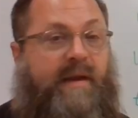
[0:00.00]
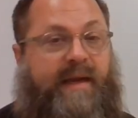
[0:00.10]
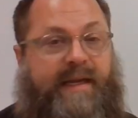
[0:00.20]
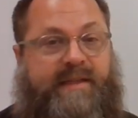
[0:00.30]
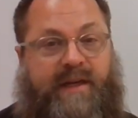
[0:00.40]

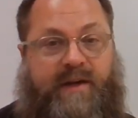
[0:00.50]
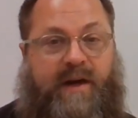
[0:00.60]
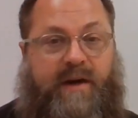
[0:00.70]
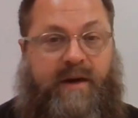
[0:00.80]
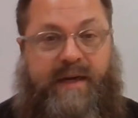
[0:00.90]
the
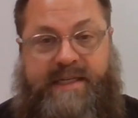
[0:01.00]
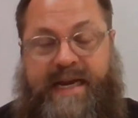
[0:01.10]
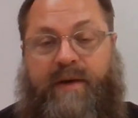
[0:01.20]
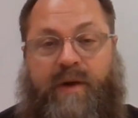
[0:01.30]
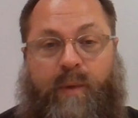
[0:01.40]
car is
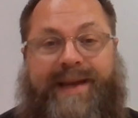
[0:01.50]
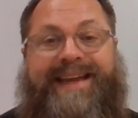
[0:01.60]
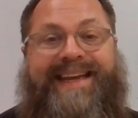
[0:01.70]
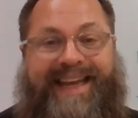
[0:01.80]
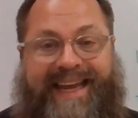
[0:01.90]
now
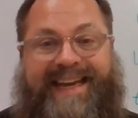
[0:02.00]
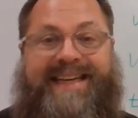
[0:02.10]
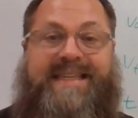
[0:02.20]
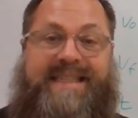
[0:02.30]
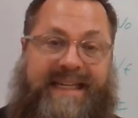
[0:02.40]
going
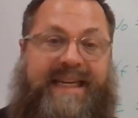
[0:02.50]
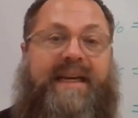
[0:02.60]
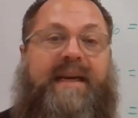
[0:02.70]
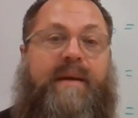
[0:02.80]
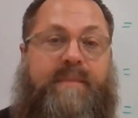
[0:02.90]

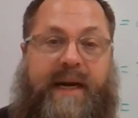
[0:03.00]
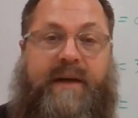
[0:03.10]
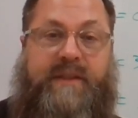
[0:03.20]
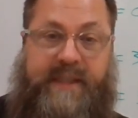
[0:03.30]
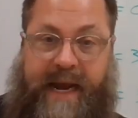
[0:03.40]
18
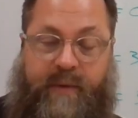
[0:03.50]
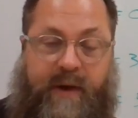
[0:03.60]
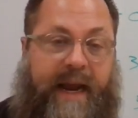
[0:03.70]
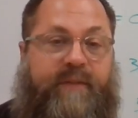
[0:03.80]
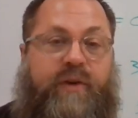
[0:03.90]
miles an
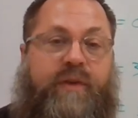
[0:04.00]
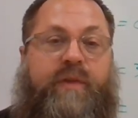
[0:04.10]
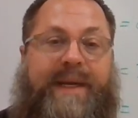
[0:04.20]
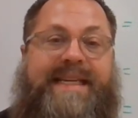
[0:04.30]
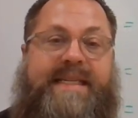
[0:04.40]
hour after
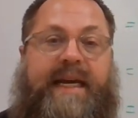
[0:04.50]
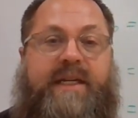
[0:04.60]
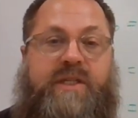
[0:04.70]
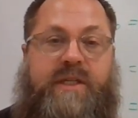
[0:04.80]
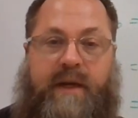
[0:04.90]
3
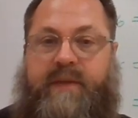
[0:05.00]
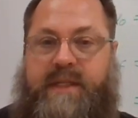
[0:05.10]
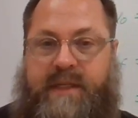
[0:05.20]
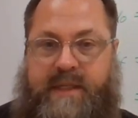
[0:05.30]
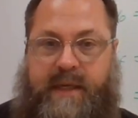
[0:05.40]
seconds of
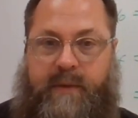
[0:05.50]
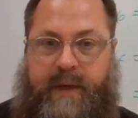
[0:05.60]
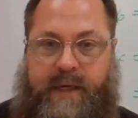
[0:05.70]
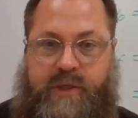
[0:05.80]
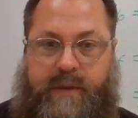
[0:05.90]
this
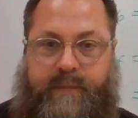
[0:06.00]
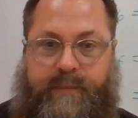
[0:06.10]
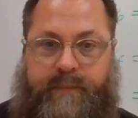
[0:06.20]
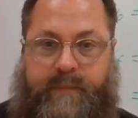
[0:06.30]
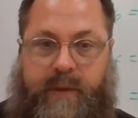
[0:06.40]
acceleration,
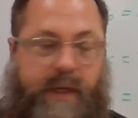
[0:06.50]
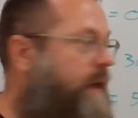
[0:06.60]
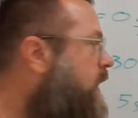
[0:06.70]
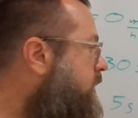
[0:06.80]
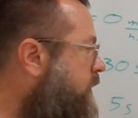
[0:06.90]
okay?
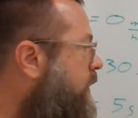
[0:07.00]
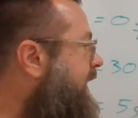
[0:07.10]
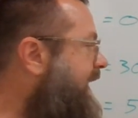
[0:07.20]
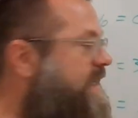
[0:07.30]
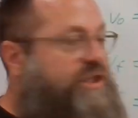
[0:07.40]
So
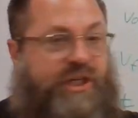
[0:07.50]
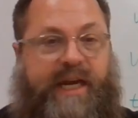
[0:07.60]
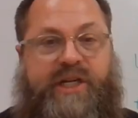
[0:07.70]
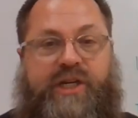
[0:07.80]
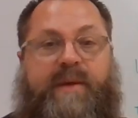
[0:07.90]
it's
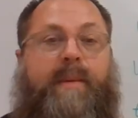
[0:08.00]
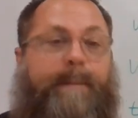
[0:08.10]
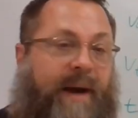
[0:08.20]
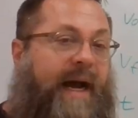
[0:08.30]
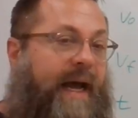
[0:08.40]
changing
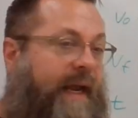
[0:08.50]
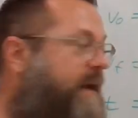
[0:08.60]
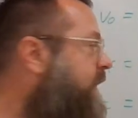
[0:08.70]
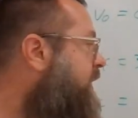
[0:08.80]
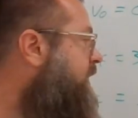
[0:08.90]
by
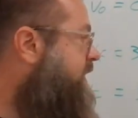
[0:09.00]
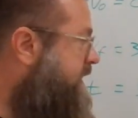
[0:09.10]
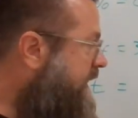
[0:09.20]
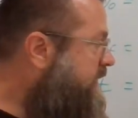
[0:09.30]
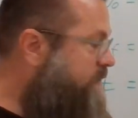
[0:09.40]

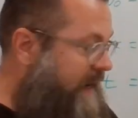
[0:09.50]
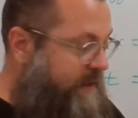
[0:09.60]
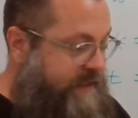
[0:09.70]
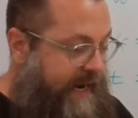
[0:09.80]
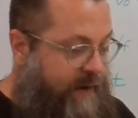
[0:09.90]
6
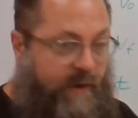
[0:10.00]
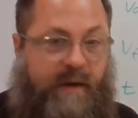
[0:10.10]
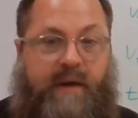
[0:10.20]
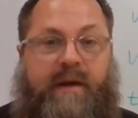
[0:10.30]
miles an hour